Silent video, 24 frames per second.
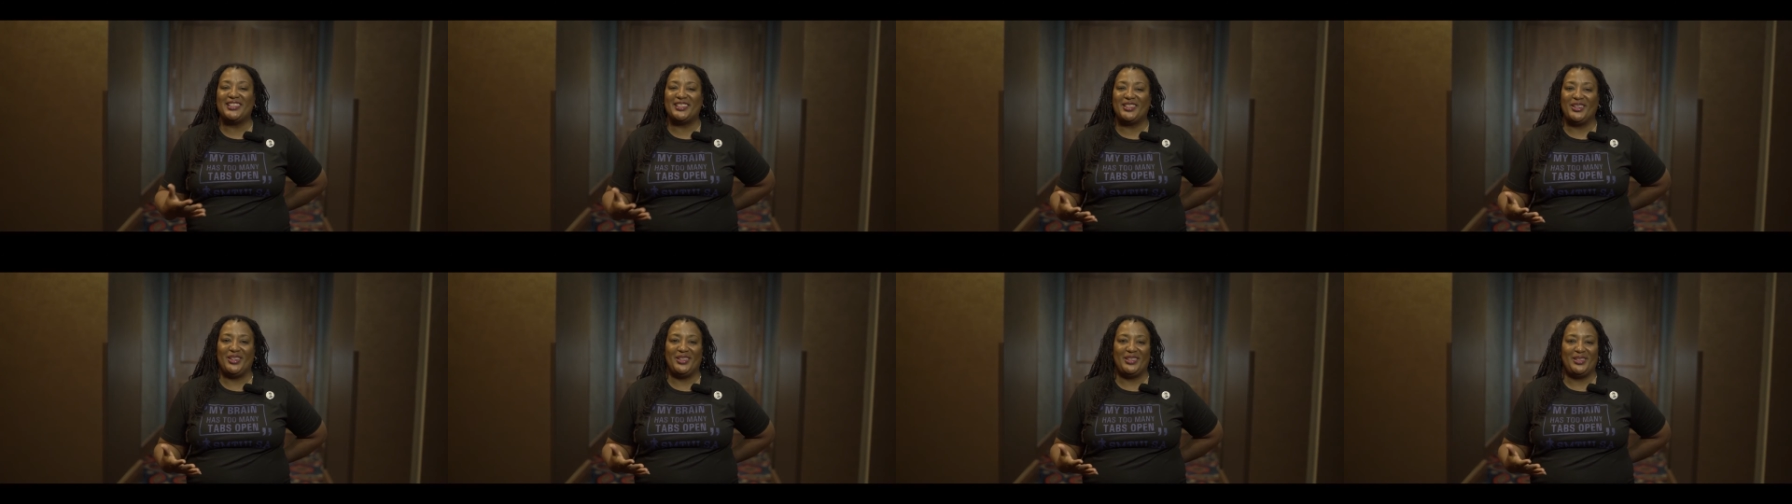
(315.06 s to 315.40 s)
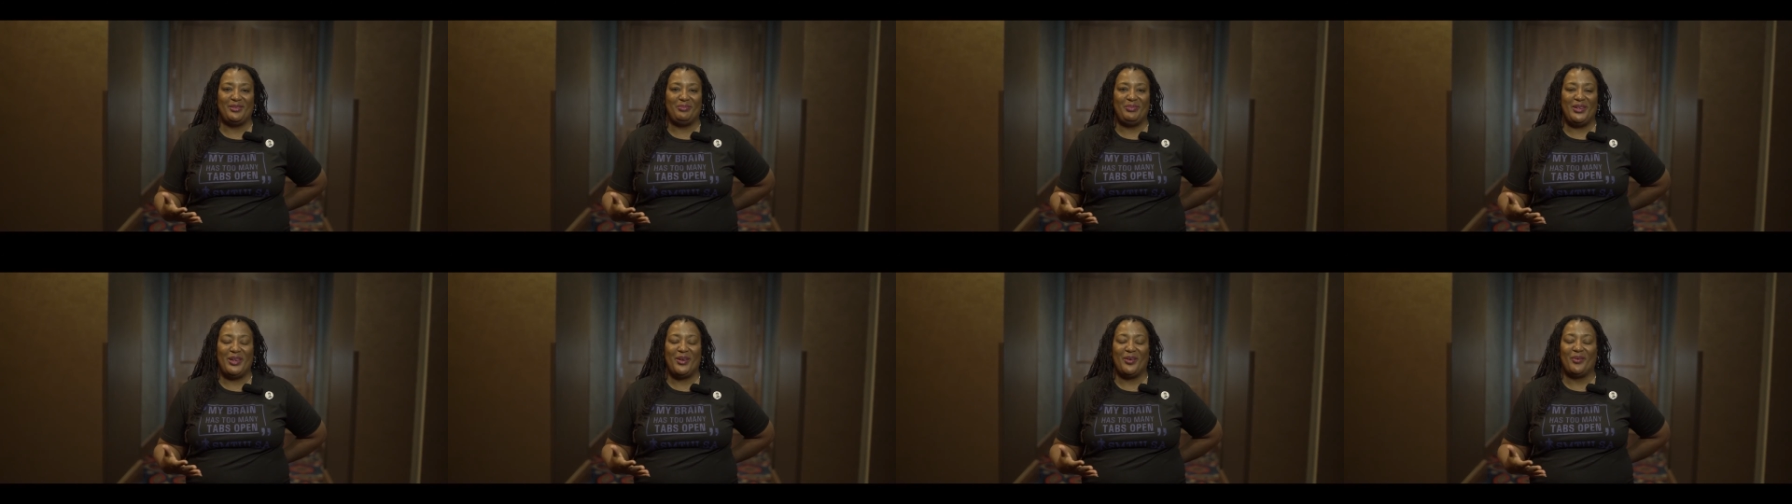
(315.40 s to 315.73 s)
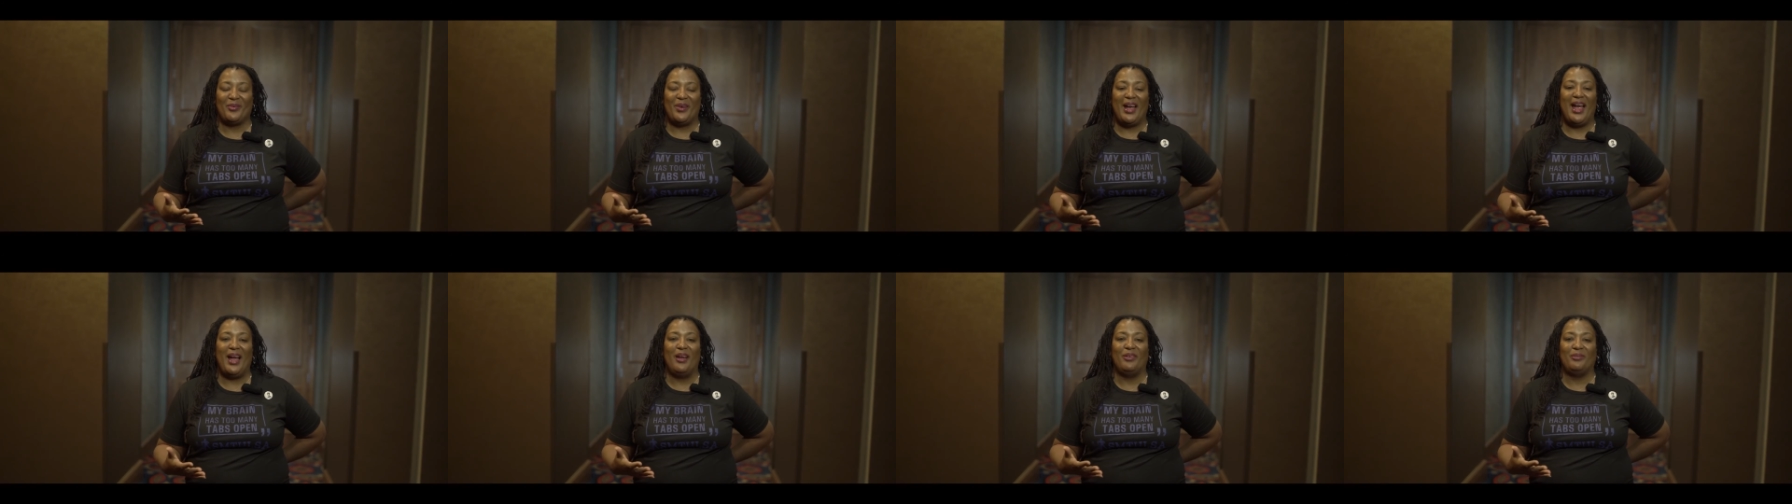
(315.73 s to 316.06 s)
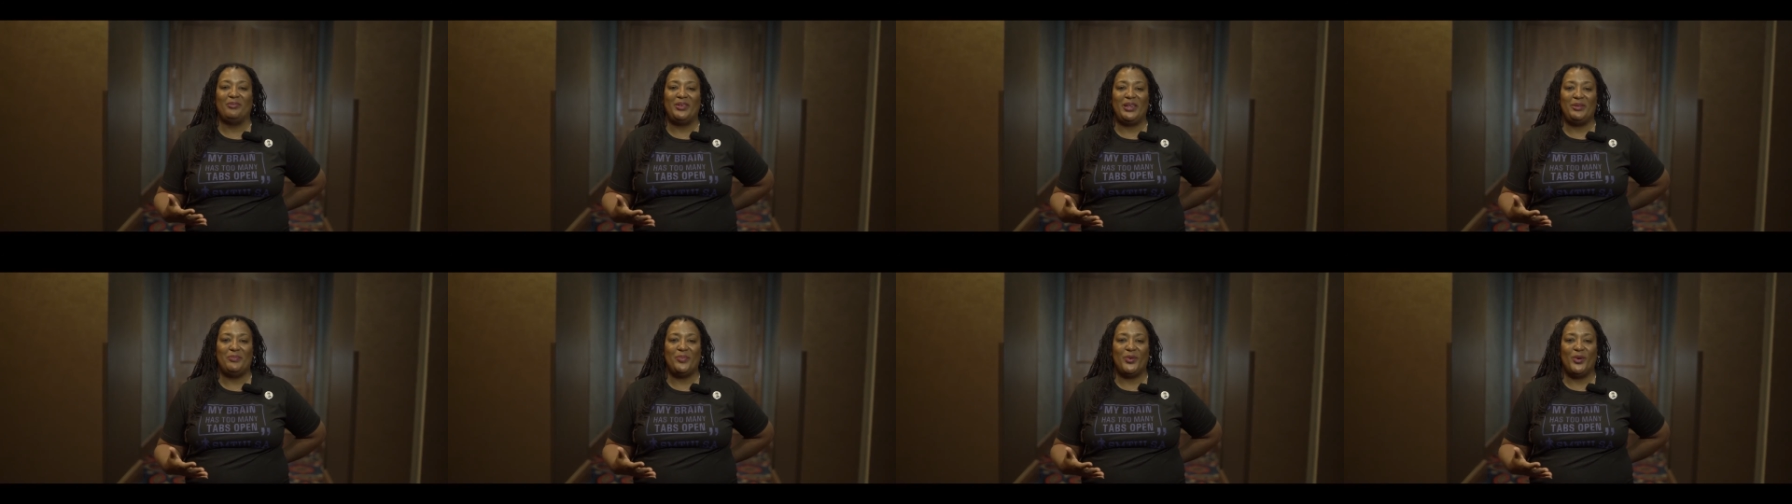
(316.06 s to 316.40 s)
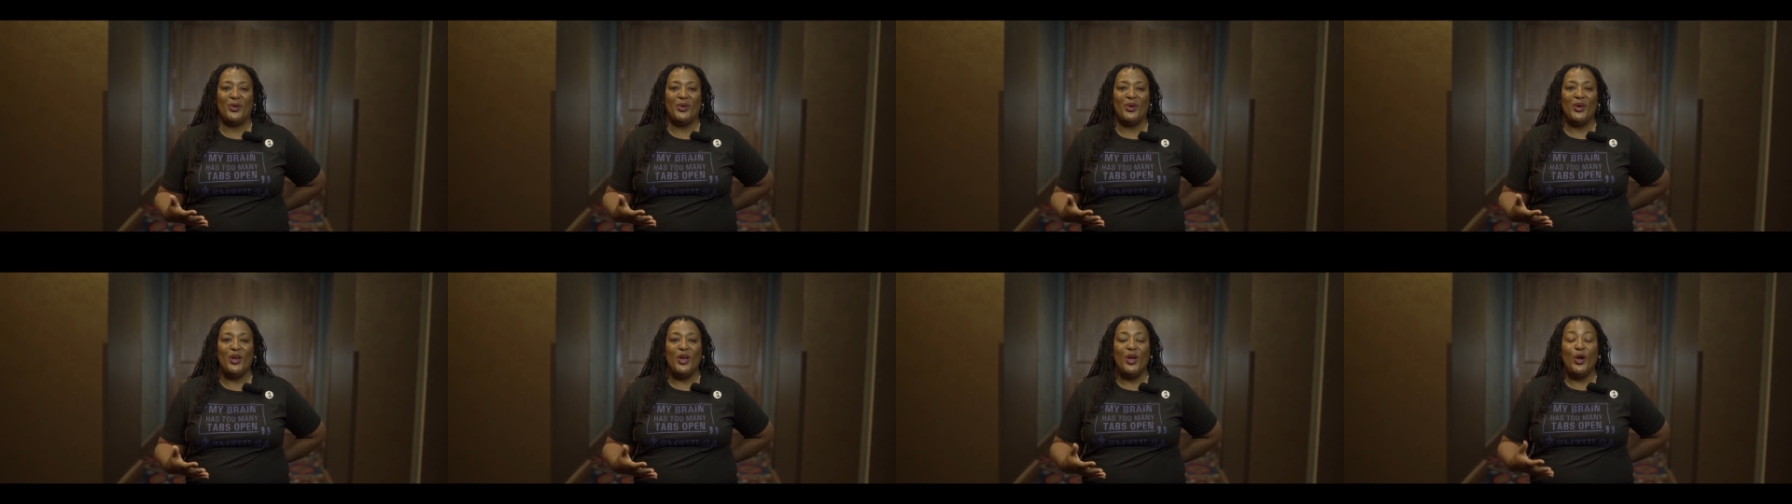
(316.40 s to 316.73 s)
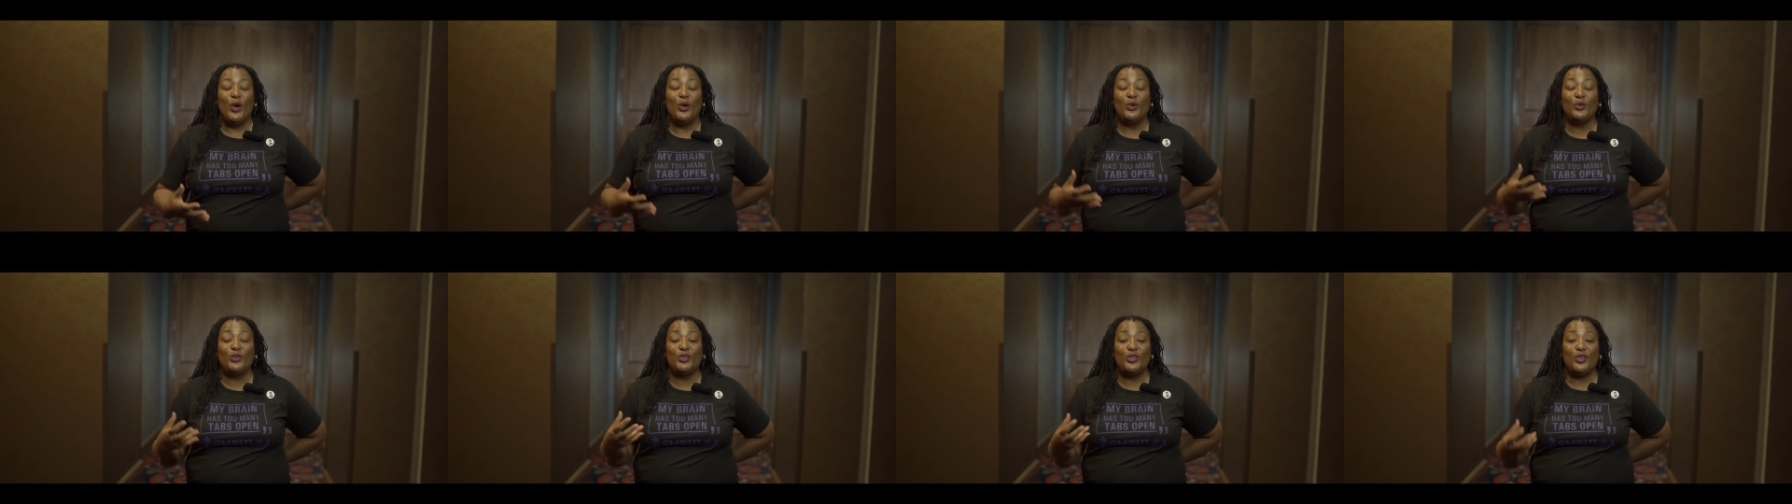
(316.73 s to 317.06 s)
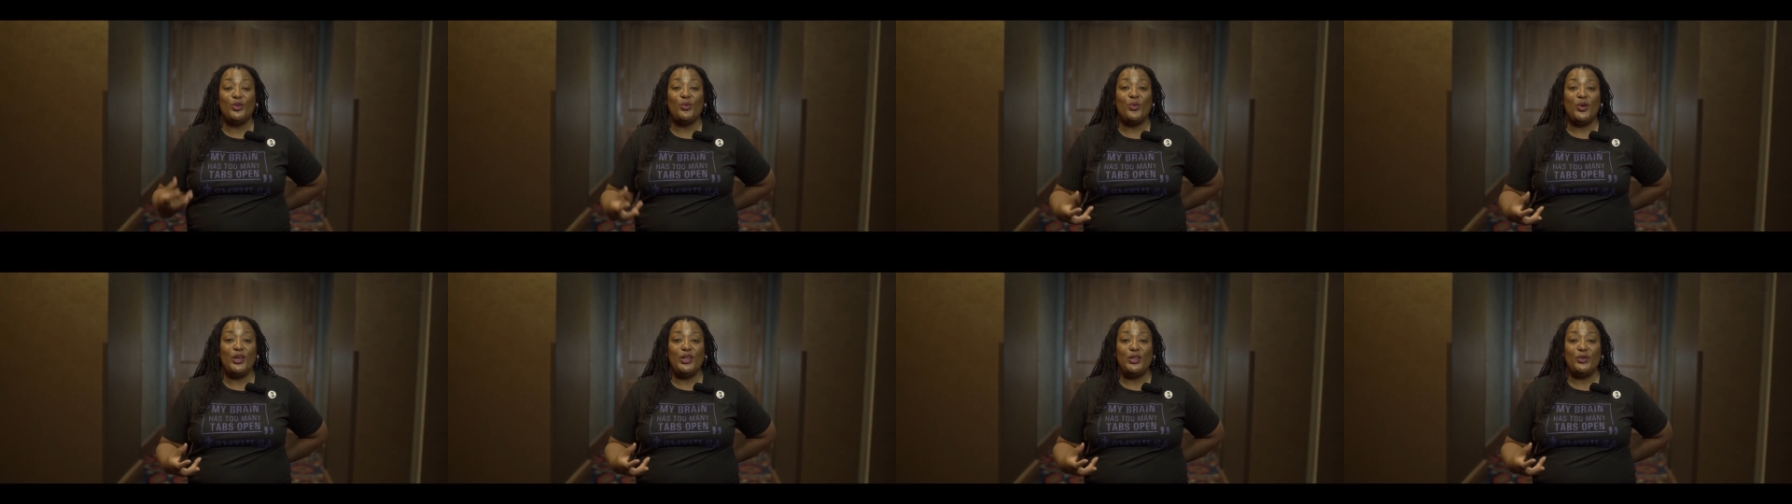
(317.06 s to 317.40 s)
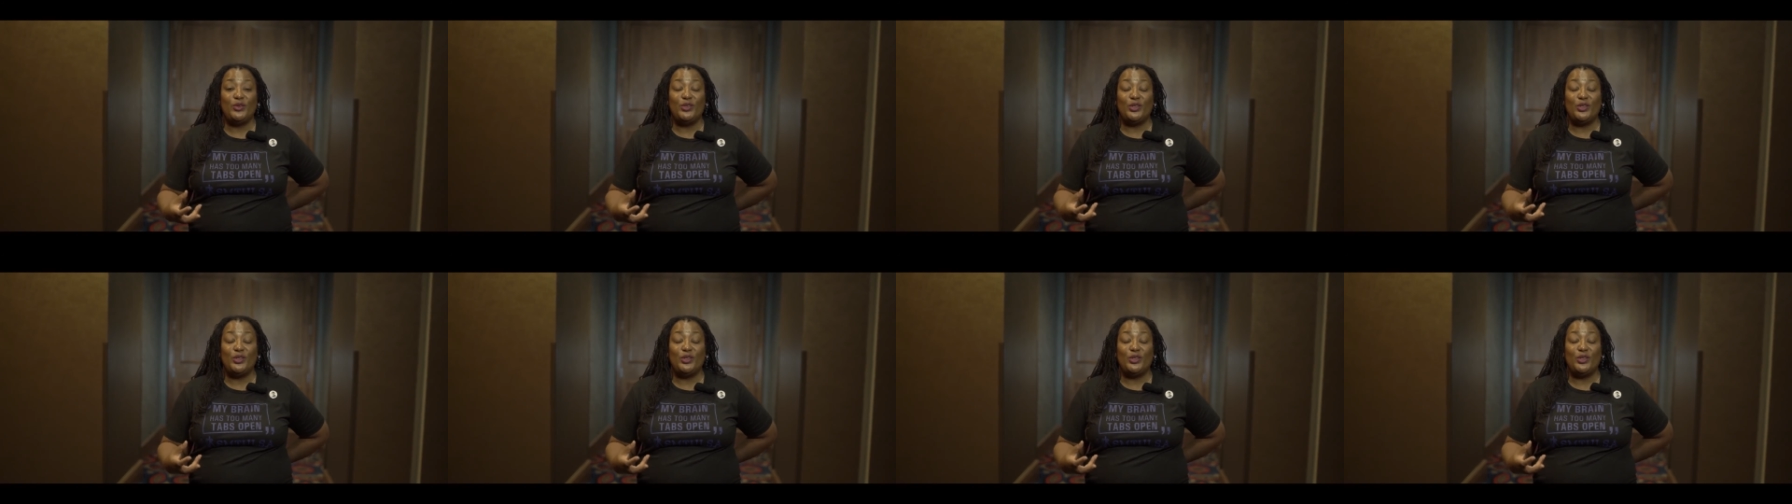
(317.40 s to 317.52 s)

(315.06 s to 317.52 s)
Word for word: is good to be around people who do what